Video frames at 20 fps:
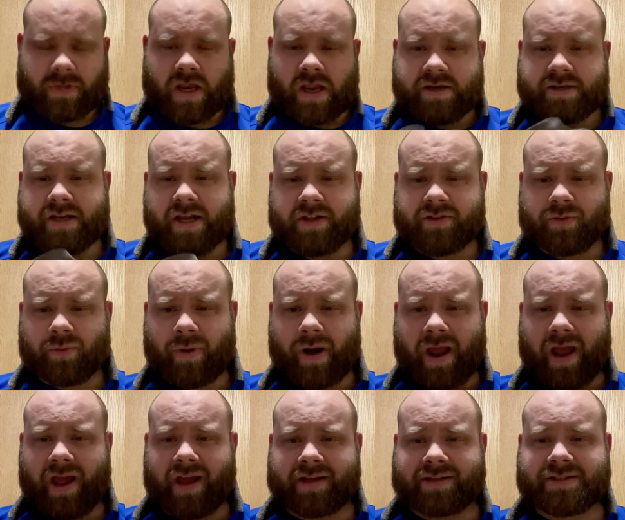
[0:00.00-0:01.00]
take the
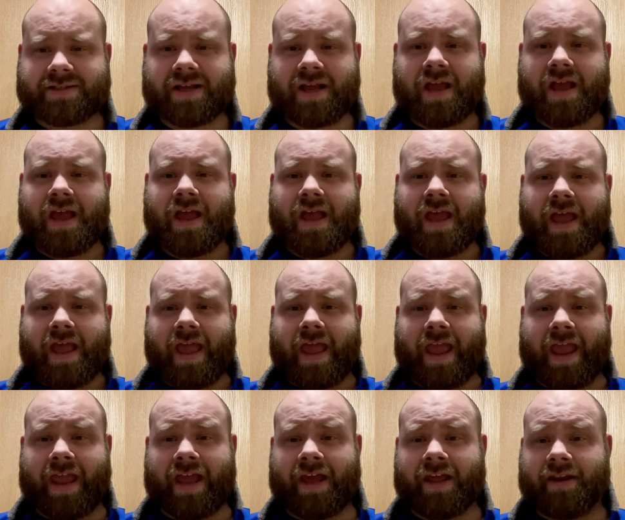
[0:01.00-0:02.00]
rags,
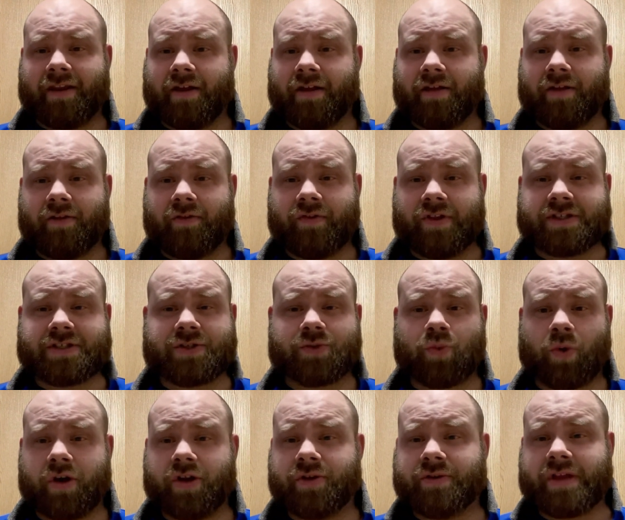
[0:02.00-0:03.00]
and this is
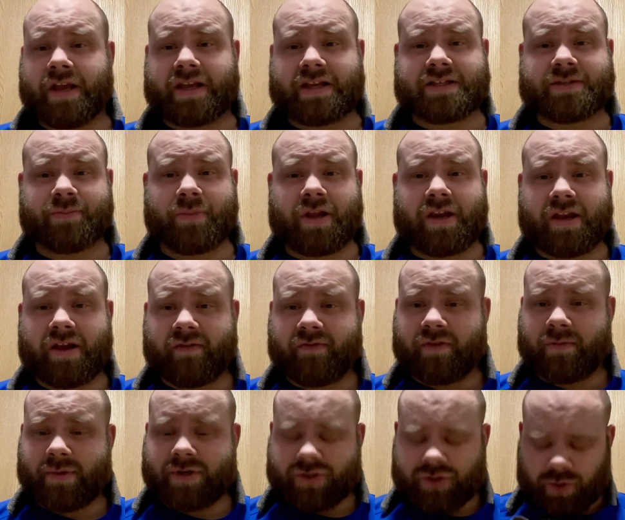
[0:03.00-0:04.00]
where you take as many of
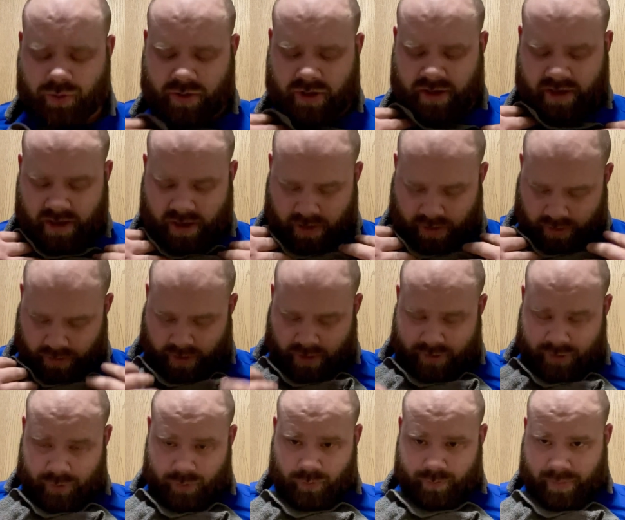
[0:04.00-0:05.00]
them as you can get,
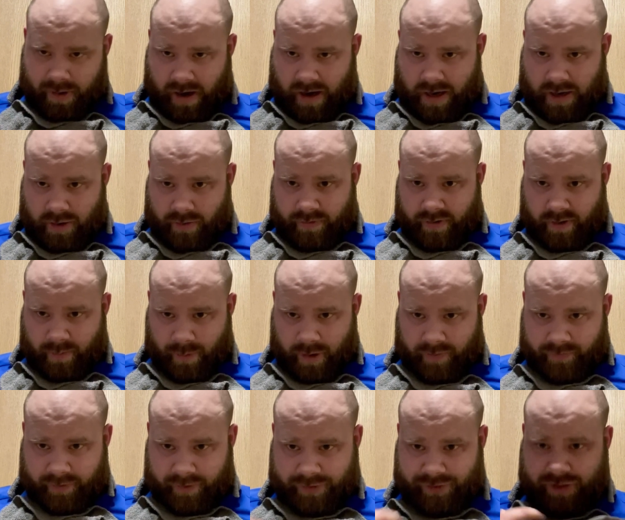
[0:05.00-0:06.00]
and you pile them on
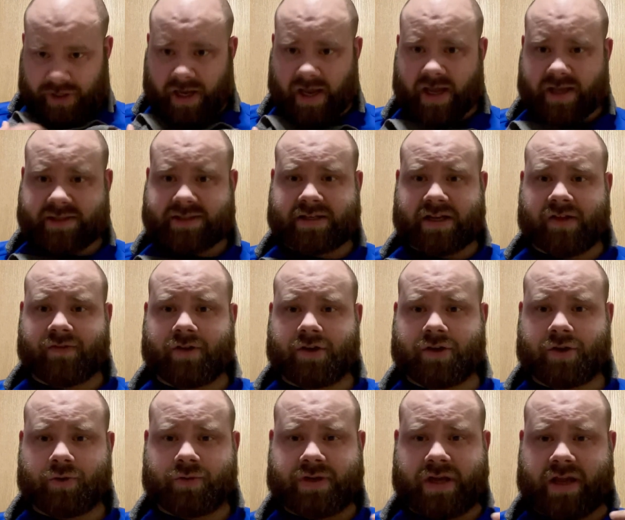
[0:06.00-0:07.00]
their chest, and then
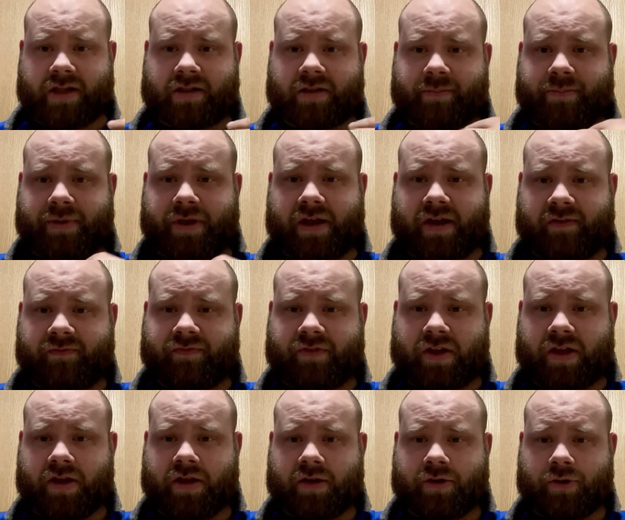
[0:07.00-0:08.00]
you take the
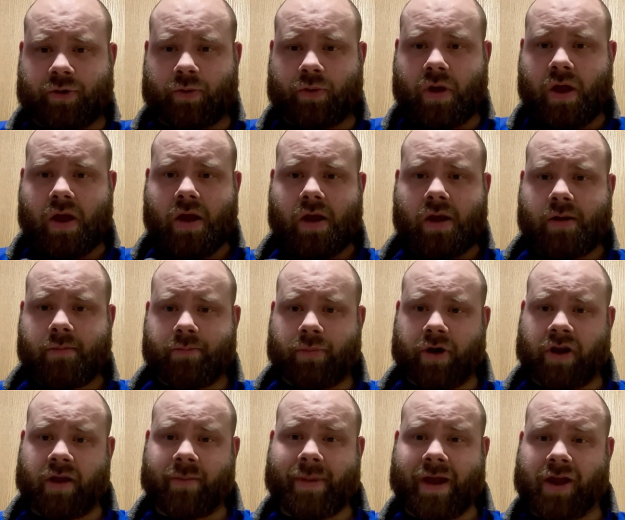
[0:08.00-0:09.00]
PFD and you
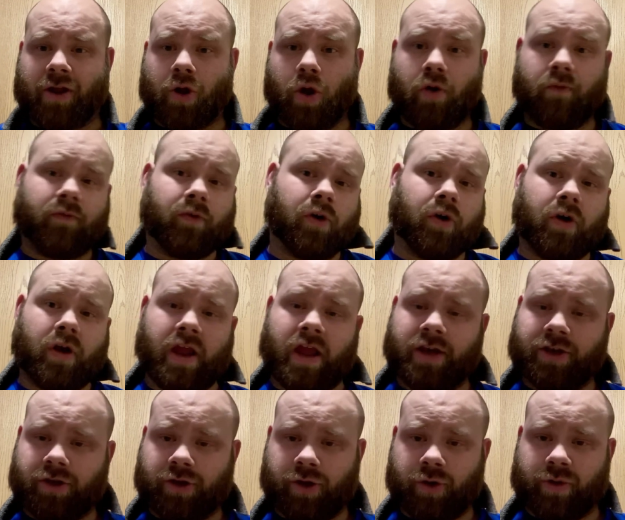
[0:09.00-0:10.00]
bring it back over,
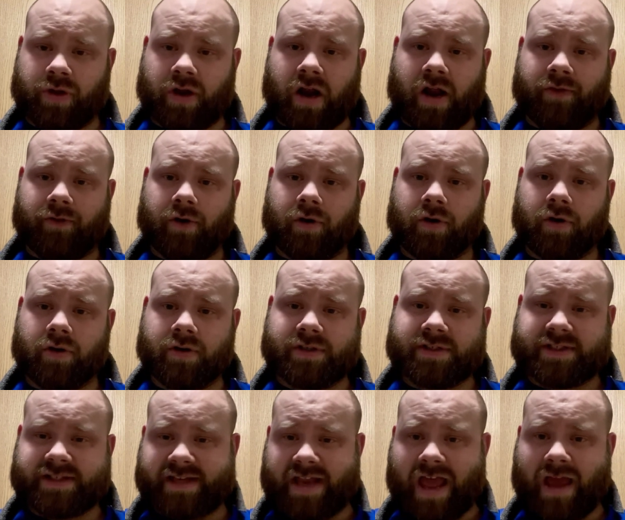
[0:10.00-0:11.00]
and you can either
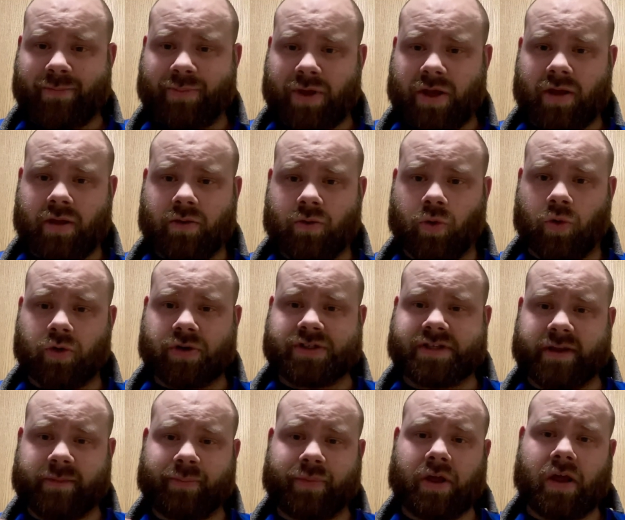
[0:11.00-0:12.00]
snap it or
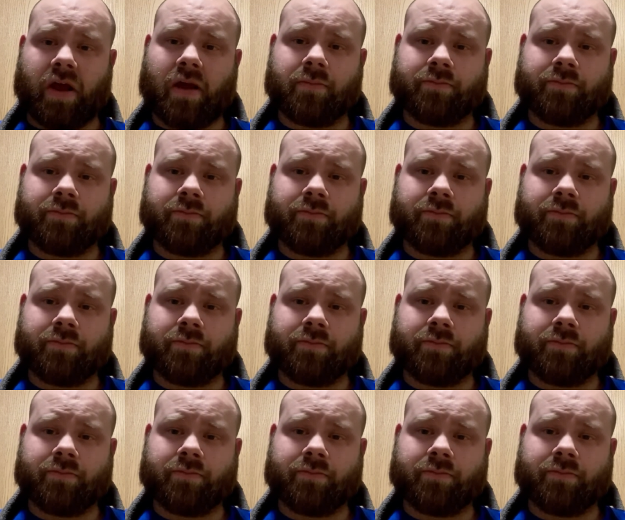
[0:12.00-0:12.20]
zip it.